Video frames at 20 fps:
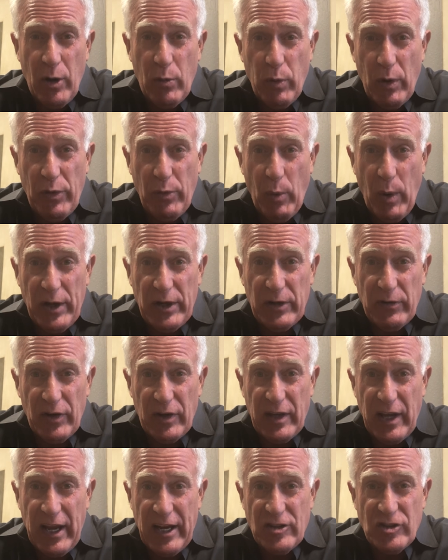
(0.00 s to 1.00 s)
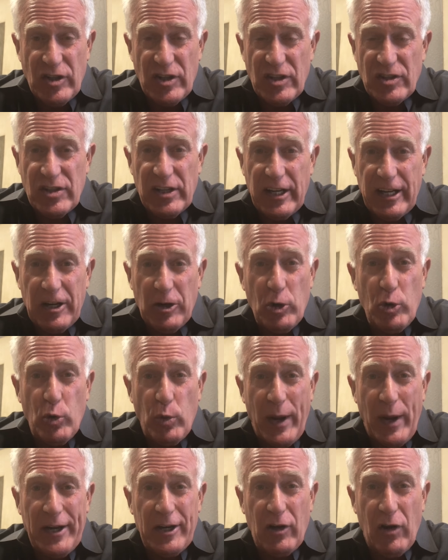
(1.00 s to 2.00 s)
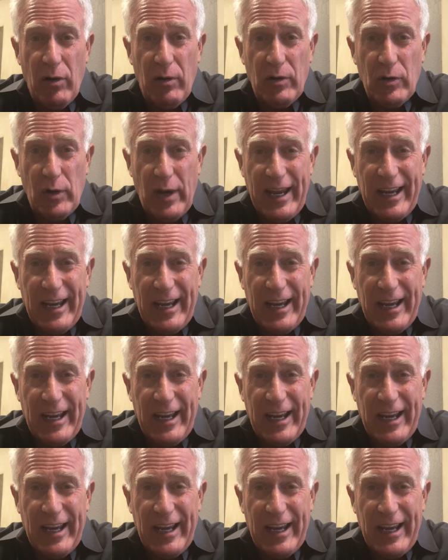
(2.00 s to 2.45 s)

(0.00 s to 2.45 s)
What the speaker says: with one of her cakes. She's an incredible